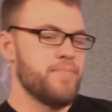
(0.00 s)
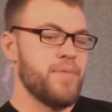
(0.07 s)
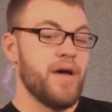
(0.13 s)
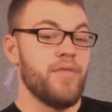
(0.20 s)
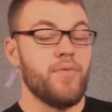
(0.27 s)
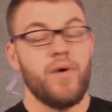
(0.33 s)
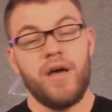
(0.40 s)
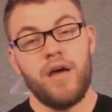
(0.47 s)

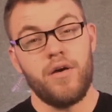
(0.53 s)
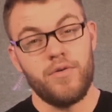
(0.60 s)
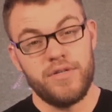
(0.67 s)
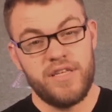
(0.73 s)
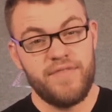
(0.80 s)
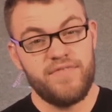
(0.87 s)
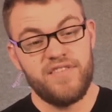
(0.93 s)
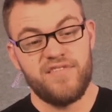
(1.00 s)
the way, I always
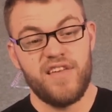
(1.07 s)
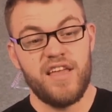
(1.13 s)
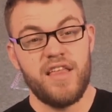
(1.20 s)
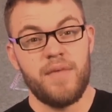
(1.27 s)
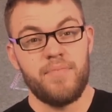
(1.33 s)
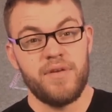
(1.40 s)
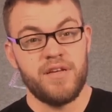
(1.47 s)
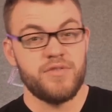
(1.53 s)
have to say
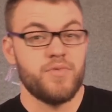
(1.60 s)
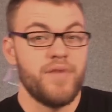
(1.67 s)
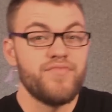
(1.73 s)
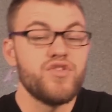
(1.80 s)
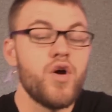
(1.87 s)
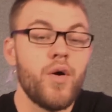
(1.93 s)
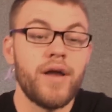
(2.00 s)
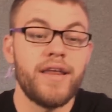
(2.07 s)
that because we have
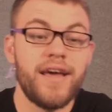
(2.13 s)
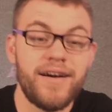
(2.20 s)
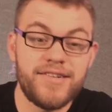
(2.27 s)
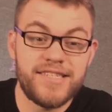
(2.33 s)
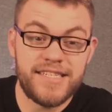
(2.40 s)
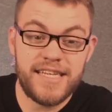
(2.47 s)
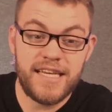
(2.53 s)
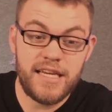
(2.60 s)
no idea how it's
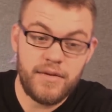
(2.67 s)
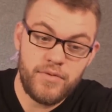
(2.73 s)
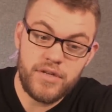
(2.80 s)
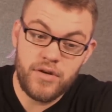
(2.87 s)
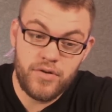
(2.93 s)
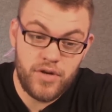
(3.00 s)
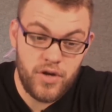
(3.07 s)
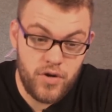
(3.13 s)
seeded and we
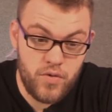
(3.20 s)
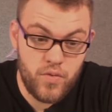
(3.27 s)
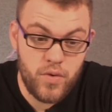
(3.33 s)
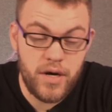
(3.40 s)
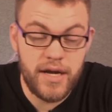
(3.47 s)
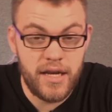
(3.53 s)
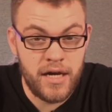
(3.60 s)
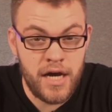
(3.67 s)
don't know
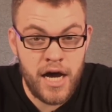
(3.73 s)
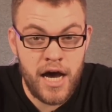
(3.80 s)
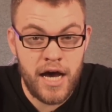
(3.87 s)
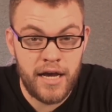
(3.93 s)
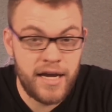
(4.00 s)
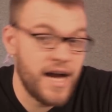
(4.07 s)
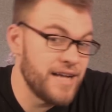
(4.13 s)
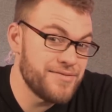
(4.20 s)
what
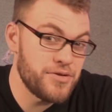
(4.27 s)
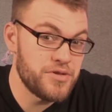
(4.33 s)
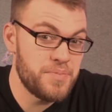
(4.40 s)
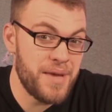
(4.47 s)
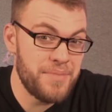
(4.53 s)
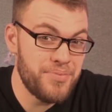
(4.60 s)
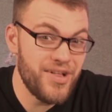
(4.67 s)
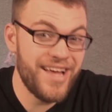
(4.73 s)
console it's
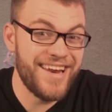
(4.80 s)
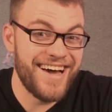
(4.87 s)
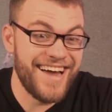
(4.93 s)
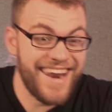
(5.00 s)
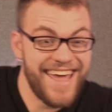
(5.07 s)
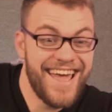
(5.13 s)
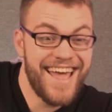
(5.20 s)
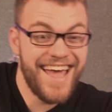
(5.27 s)
being played
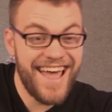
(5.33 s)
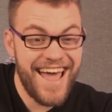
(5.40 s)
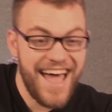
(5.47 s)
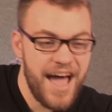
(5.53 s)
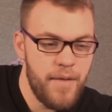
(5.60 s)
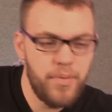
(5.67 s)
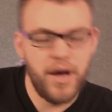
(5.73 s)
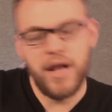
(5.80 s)
on.
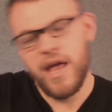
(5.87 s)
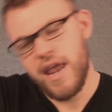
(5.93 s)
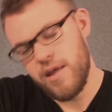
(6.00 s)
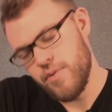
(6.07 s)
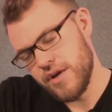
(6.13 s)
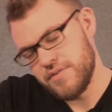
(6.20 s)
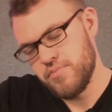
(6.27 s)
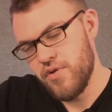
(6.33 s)
But
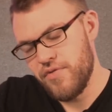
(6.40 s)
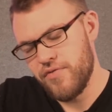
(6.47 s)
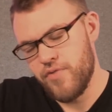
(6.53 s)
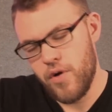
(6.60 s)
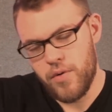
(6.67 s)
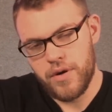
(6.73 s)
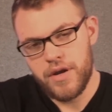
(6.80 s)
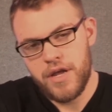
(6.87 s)
anyways, moving
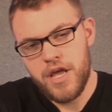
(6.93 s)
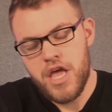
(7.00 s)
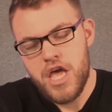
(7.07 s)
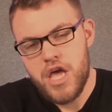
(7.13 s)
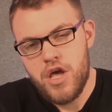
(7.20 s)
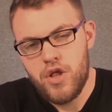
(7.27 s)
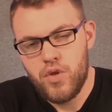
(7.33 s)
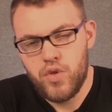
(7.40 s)
forward.
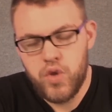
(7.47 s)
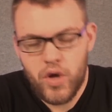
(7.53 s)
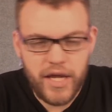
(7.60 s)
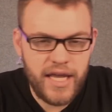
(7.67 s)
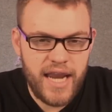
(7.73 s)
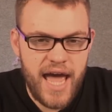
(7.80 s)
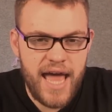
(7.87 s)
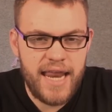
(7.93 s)

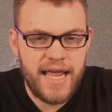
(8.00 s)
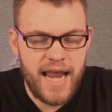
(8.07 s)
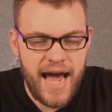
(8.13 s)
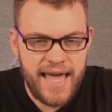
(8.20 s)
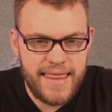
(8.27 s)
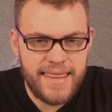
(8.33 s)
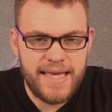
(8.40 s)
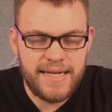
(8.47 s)
Looking at it,
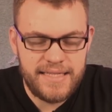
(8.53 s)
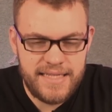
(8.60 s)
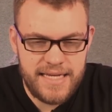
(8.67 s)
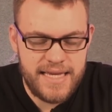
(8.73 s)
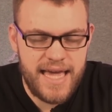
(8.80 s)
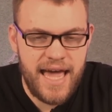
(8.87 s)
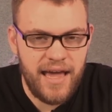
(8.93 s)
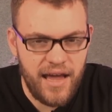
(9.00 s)
I think
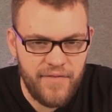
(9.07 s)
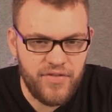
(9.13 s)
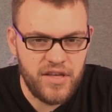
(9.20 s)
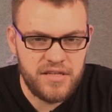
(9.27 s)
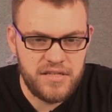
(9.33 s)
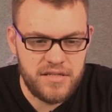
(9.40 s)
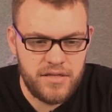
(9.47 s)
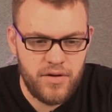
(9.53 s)
TK, if
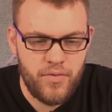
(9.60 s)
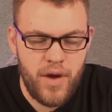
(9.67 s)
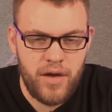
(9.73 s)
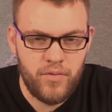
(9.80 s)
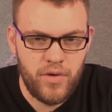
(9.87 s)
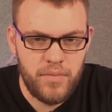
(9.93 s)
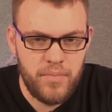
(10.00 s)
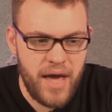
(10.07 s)
this is their
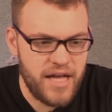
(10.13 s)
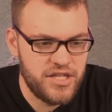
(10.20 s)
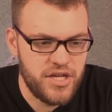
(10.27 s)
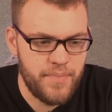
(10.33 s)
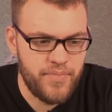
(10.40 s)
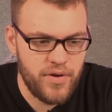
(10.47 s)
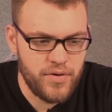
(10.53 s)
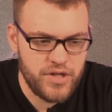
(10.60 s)
round 1
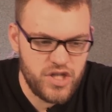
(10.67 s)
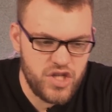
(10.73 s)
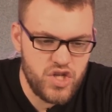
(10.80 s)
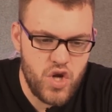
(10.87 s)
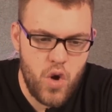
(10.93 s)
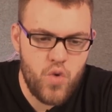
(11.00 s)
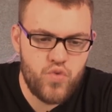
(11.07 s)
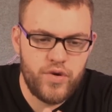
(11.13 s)
matchup, there is
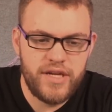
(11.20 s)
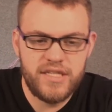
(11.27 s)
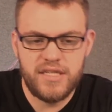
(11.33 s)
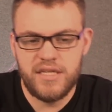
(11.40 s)
no reason as